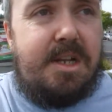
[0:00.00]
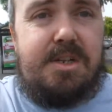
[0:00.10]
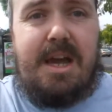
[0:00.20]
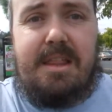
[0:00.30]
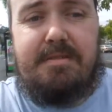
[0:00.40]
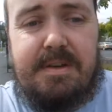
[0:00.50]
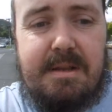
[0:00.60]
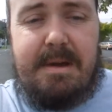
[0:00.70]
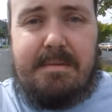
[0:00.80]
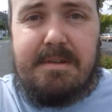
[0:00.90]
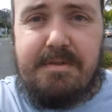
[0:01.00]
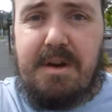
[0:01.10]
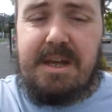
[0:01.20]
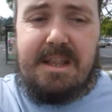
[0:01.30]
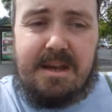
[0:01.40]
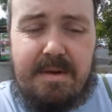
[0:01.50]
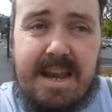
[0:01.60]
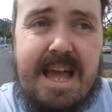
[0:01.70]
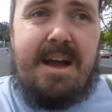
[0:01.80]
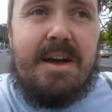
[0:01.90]
Show how to feel about me vlogging in there right
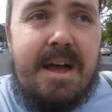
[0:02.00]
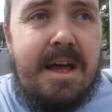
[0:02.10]
now.